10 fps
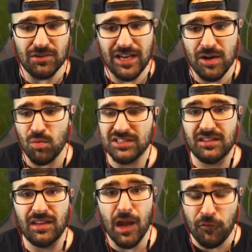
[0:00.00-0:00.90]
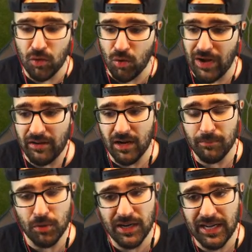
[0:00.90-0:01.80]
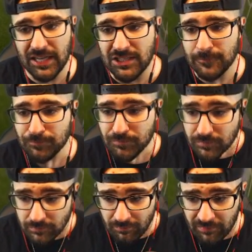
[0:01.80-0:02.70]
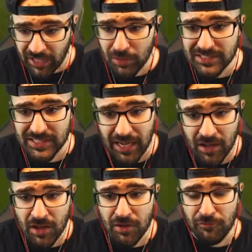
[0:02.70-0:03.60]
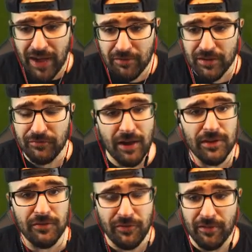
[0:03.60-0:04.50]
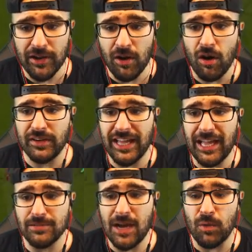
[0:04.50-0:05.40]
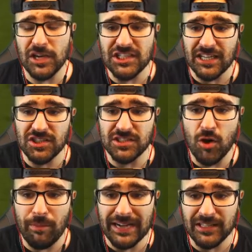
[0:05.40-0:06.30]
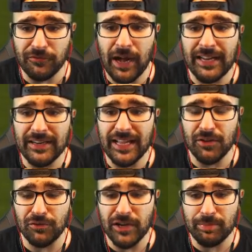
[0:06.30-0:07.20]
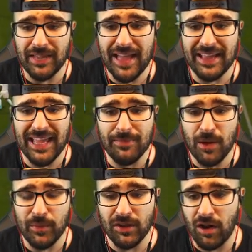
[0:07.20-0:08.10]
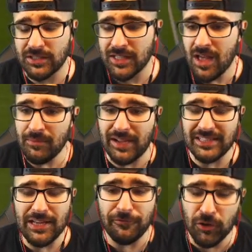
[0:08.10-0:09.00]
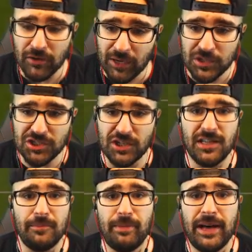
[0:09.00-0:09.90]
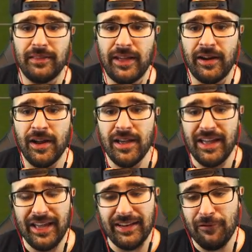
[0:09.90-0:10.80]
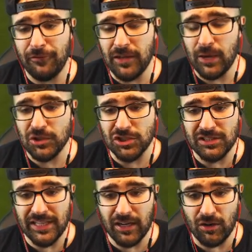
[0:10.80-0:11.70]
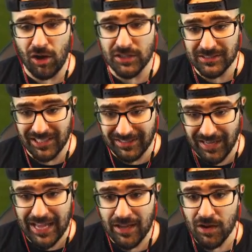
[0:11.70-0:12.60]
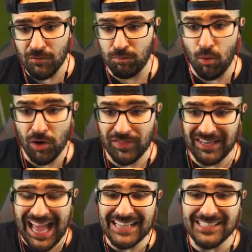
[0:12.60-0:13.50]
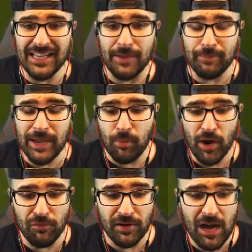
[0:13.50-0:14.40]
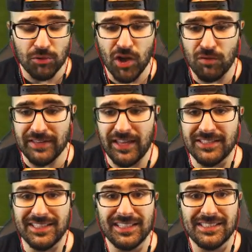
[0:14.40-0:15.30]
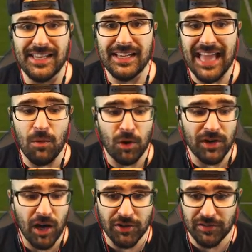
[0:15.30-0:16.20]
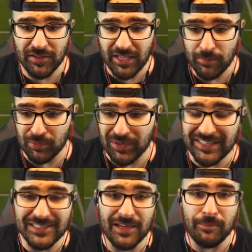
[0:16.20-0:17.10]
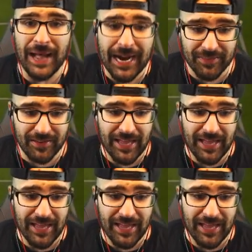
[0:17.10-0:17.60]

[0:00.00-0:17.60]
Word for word: dude, it was difficult out here, Booyah Nation. It was uh, very, very, very hard games. Now, I wish I could just go back to Friday night and replay that game that we lost, because I feel like we should have done better there. And I feel like we should have taken a loss tonight more than last night. Big boy Ronaldo right there is going to sneak that one under the keeper into the back of the